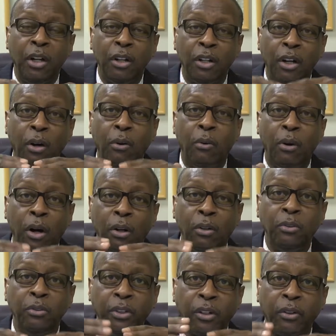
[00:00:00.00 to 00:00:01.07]

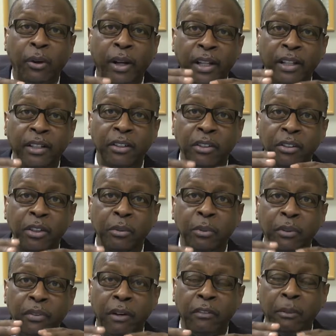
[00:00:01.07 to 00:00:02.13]
co-own the credit union
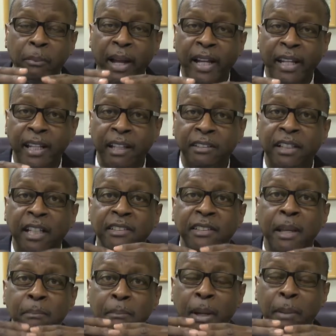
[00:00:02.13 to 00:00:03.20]
with everybody else as
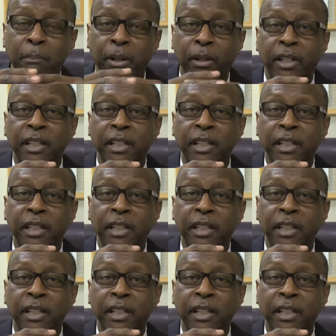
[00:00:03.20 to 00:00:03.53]
a member.